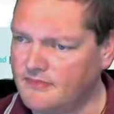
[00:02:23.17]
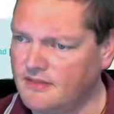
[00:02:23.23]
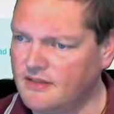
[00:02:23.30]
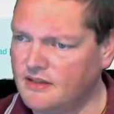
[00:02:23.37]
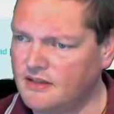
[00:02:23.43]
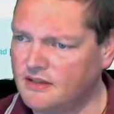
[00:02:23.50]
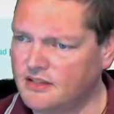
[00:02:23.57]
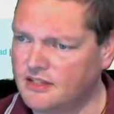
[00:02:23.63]

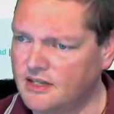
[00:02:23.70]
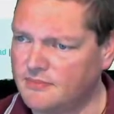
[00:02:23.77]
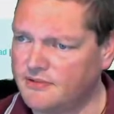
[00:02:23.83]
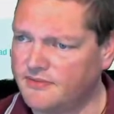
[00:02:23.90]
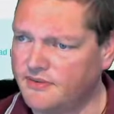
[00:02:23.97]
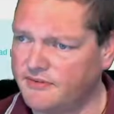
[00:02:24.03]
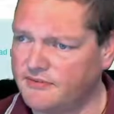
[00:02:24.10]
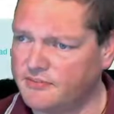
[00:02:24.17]
Got a couple
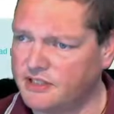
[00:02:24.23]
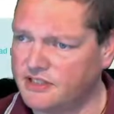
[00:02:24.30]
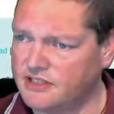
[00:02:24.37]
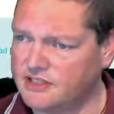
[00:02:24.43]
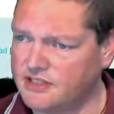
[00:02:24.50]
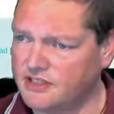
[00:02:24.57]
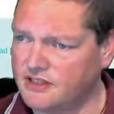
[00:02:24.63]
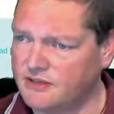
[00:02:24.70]
of other
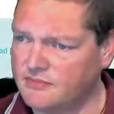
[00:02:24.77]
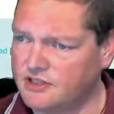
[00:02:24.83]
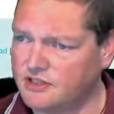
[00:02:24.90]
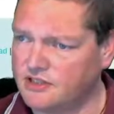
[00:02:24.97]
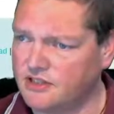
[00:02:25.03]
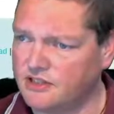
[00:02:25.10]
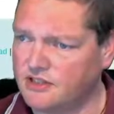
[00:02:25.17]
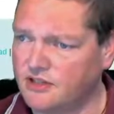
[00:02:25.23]
plugins there. I'm just
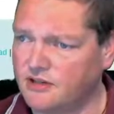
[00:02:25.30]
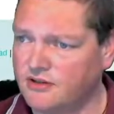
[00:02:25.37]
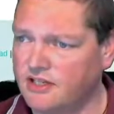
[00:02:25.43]
going to go